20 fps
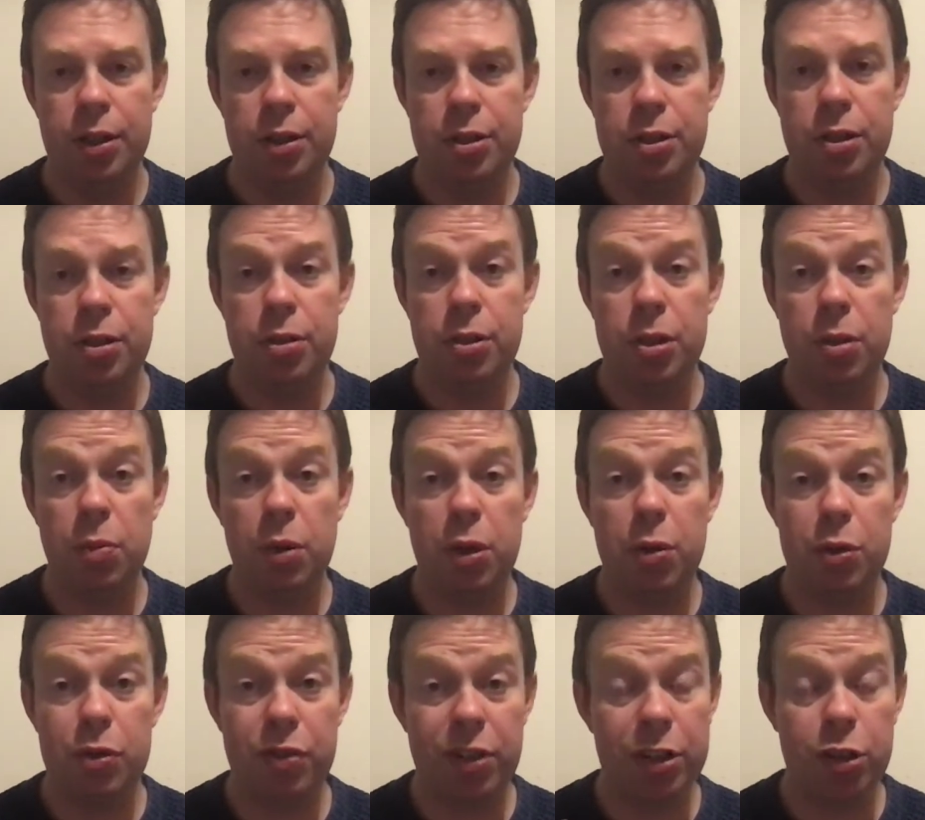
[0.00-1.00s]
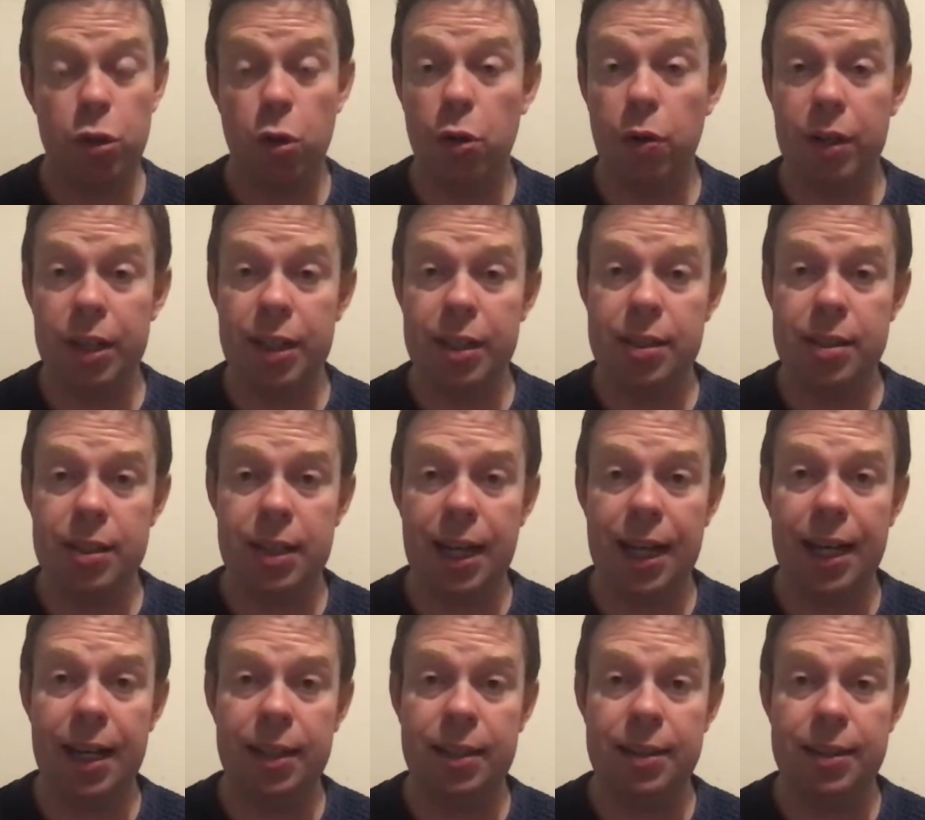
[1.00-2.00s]
to someone who was victorious
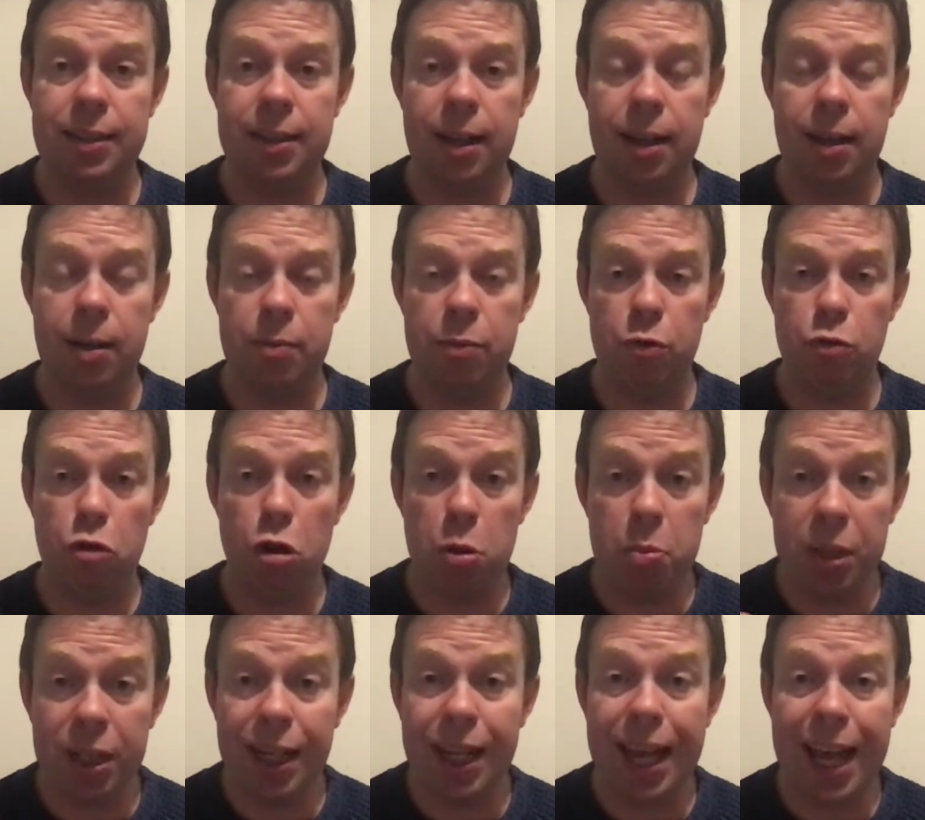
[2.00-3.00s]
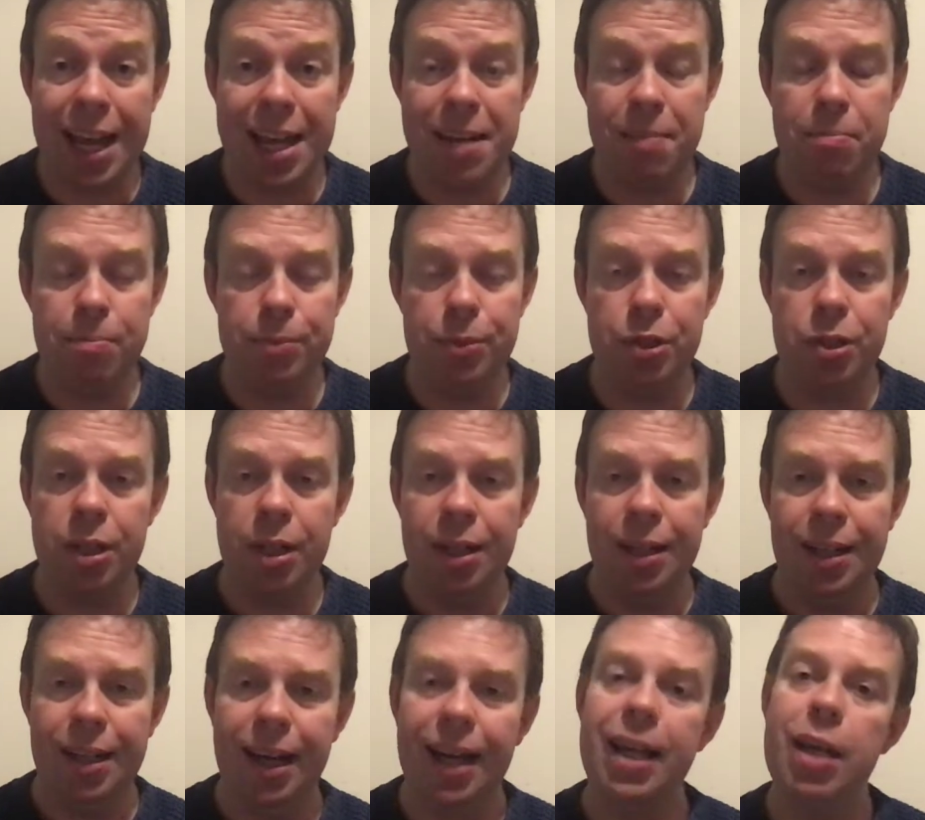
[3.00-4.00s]
at um, roman games
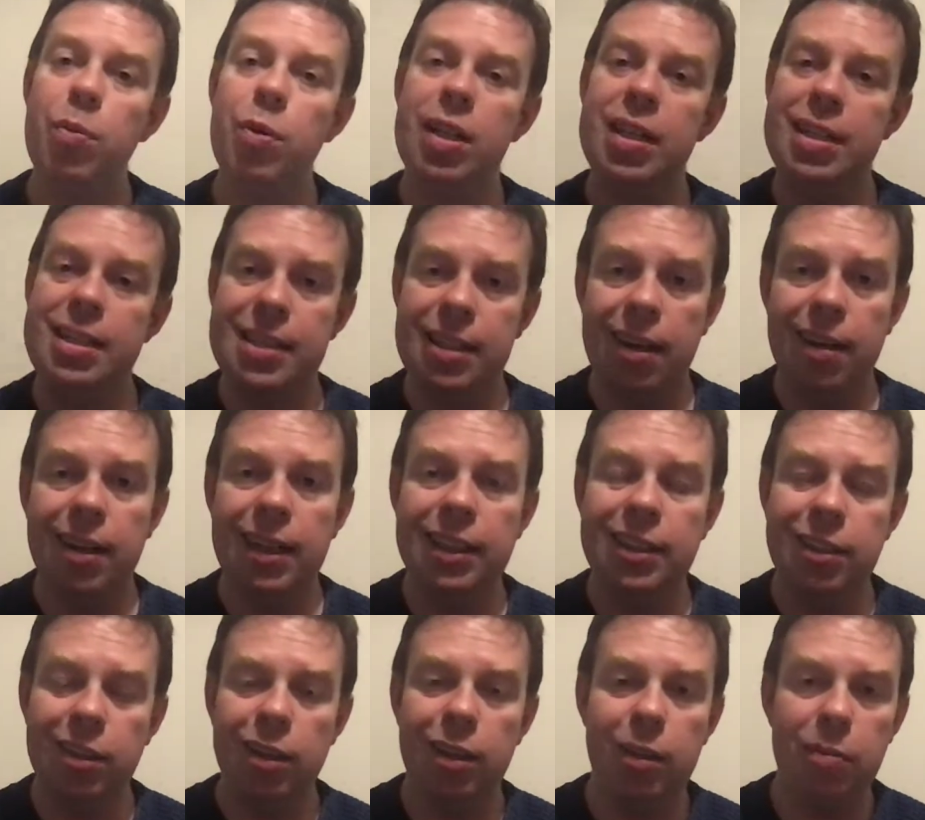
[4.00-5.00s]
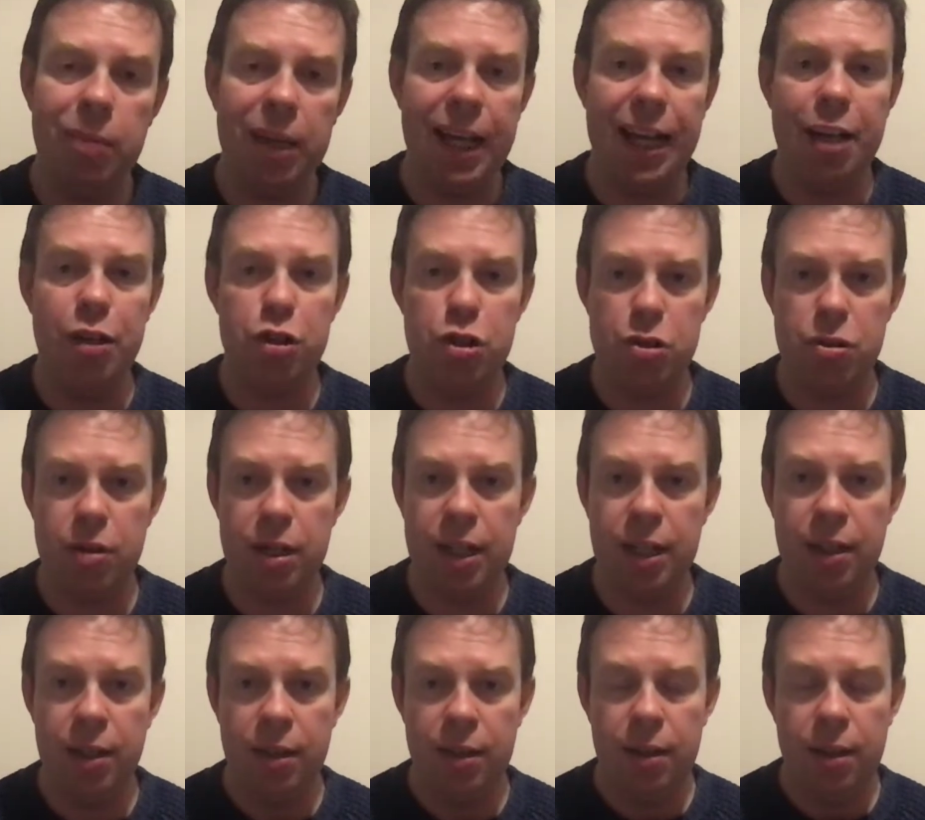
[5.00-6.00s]
and it would entitle them entry
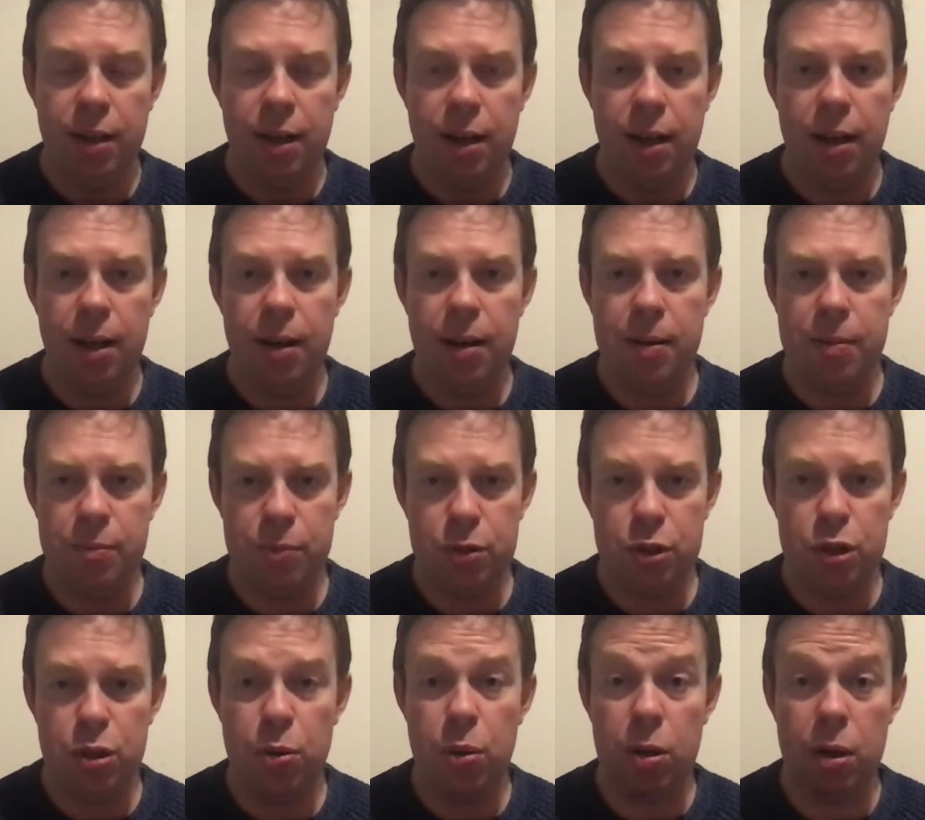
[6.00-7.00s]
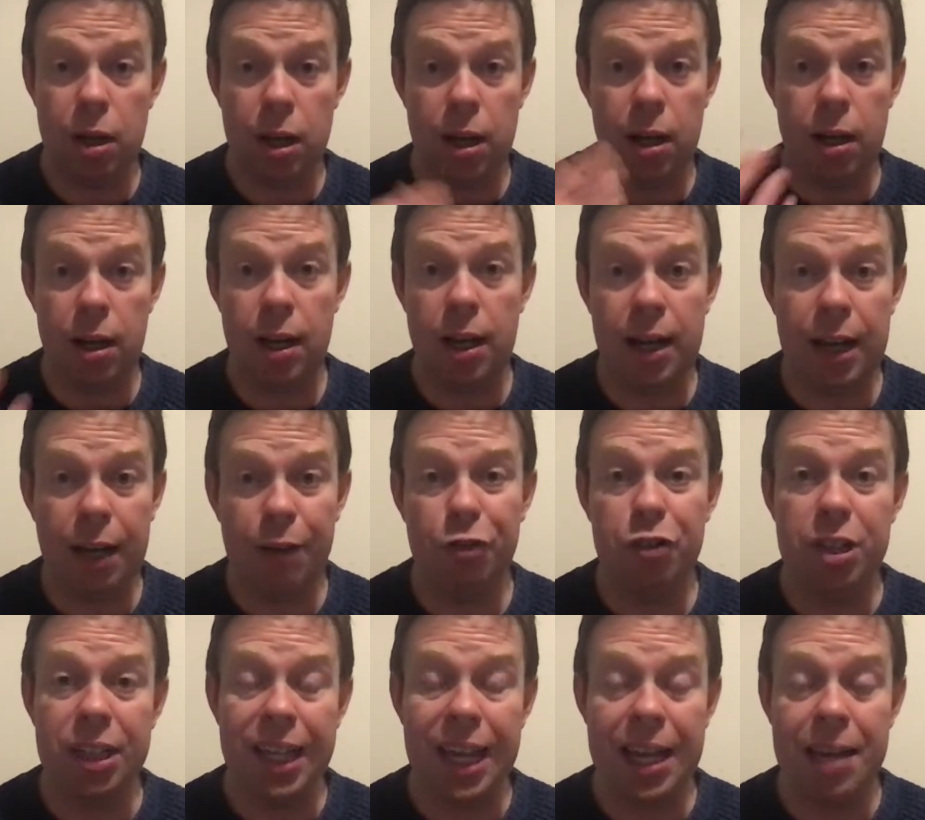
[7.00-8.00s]
um, to a, an
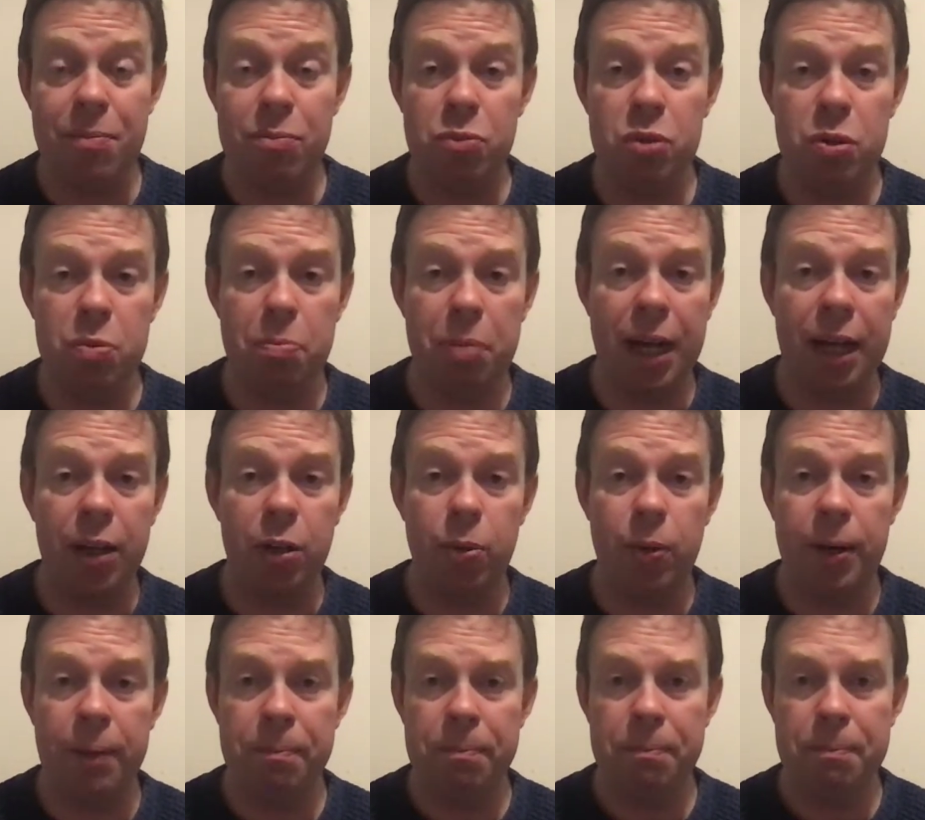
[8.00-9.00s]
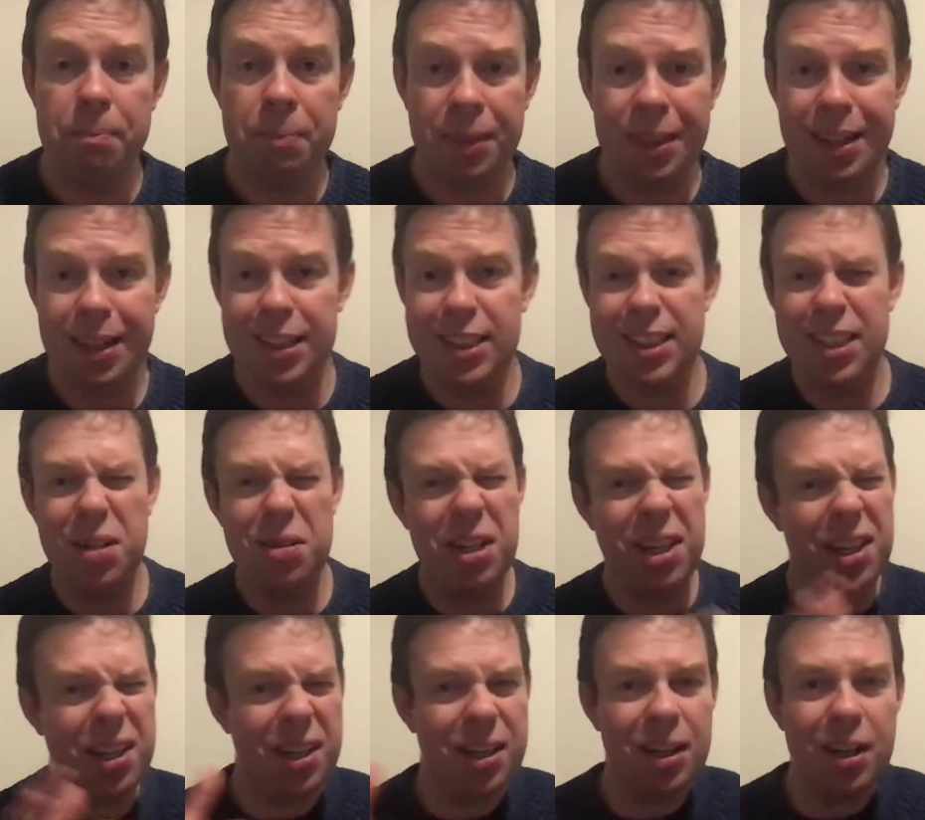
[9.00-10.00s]
after games banquet that's going to
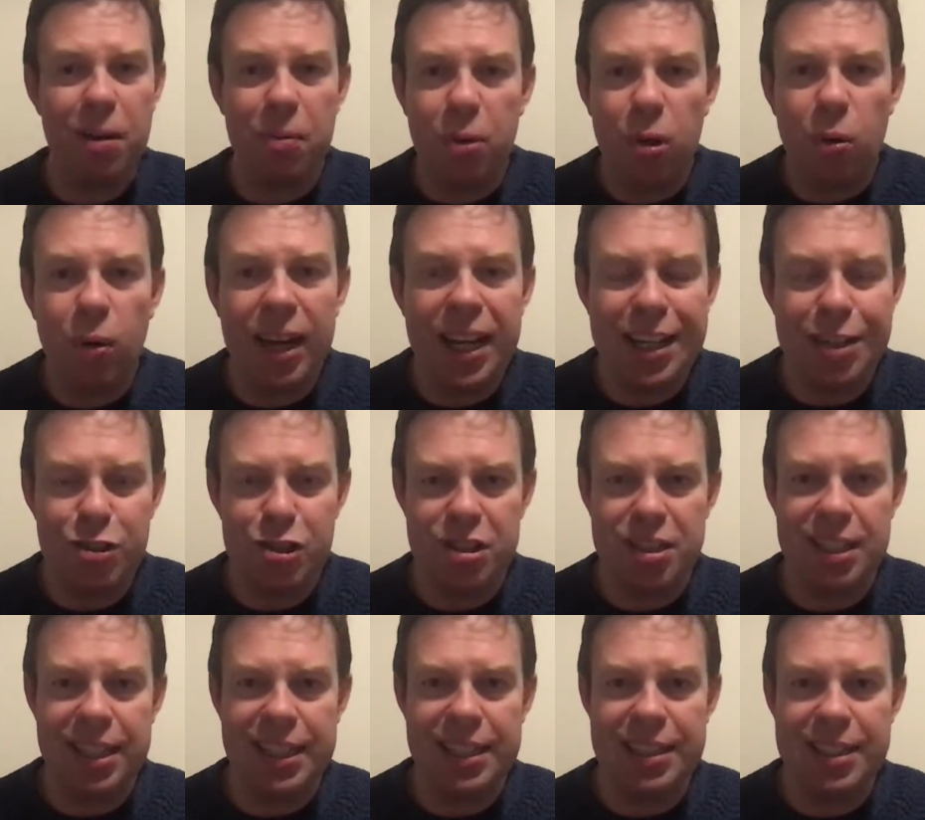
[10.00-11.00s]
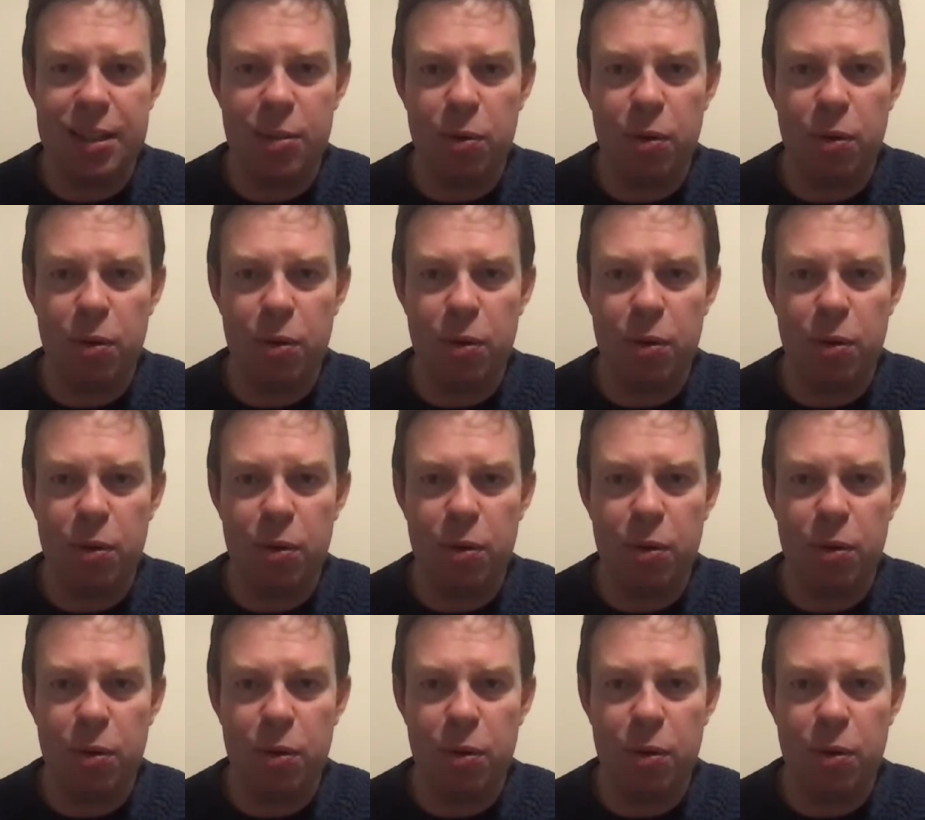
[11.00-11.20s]
become quite interesting, isn't it?